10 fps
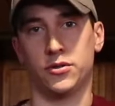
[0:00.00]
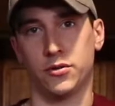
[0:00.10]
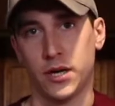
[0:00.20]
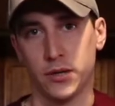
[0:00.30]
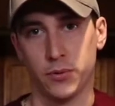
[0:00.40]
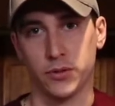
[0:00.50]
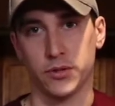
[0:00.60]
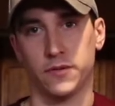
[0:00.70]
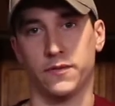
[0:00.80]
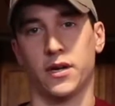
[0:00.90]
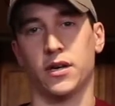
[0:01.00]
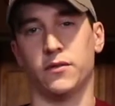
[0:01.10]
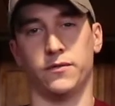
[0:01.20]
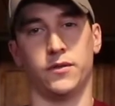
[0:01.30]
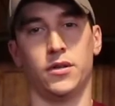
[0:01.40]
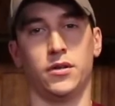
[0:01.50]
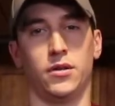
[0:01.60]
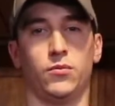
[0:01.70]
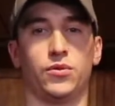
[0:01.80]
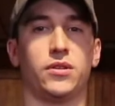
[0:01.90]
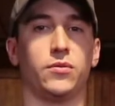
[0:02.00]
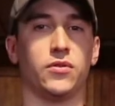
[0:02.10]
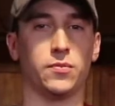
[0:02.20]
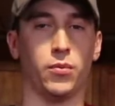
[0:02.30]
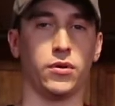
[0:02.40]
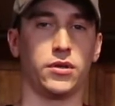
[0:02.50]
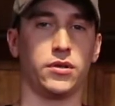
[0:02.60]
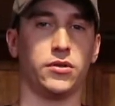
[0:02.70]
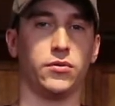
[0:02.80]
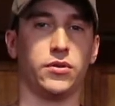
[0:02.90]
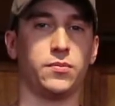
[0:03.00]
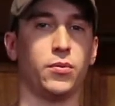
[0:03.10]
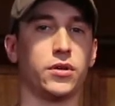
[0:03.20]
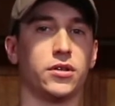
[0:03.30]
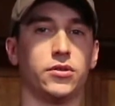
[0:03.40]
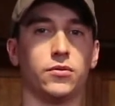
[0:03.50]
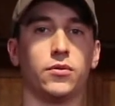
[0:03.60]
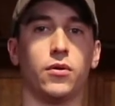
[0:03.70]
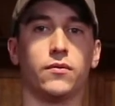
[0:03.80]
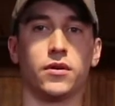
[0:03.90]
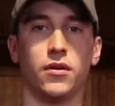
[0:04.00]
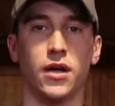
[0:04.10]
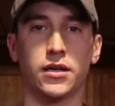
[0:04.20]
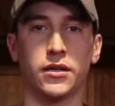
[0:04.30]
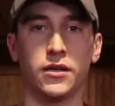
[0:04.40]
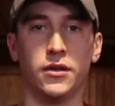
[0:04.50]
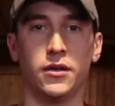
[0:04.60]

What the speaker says: try to push it to 5, and we'll see what this board can do. This board can do overclocking,